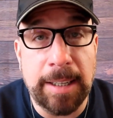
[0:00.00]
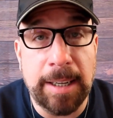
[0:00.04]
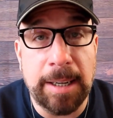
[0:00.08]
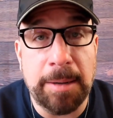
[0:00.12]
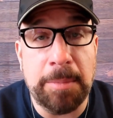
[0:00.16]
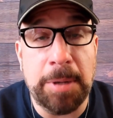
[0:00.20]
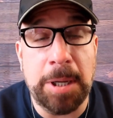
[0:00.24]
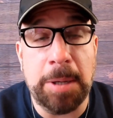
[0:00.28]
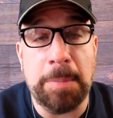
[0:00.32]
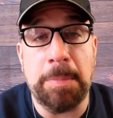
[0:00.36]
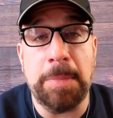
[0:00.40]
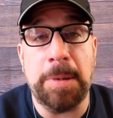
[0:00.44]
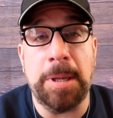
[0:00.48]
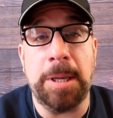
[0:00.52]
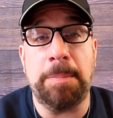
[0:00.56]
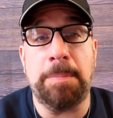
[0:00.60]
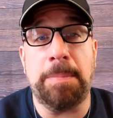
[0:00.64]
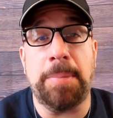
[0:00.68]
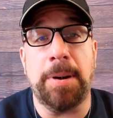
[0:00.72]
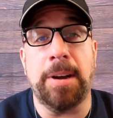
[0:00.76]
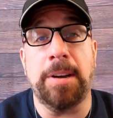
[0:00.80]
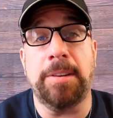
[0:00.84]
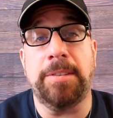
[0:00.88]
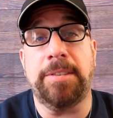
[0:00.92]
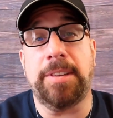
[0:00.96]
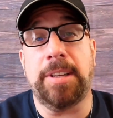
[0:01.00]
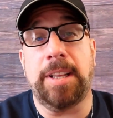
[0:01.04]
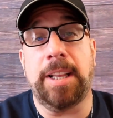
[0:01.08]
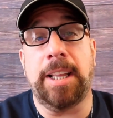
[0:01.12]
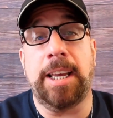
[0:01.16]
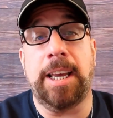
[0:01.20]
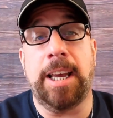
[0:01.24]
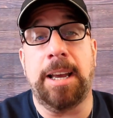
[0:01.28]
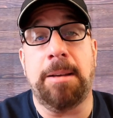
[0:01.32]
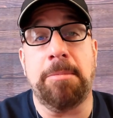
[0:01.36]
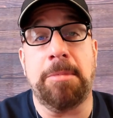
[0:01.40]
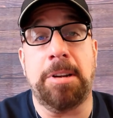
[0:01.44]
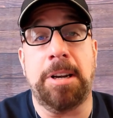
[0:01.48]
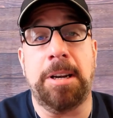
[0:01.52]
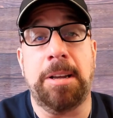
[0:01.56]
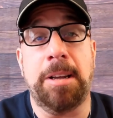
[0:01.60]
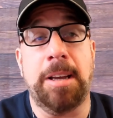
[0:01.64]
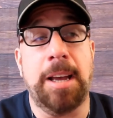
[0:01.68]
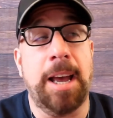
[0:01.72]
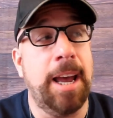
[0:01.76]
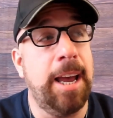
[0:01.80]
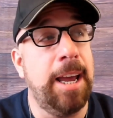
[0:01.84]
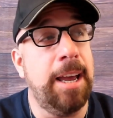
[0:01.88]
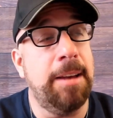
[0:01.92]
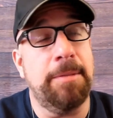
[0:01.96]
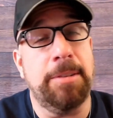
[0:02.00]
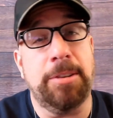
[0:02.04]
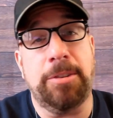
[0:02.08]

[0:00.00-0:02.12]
I mean, me personally, I have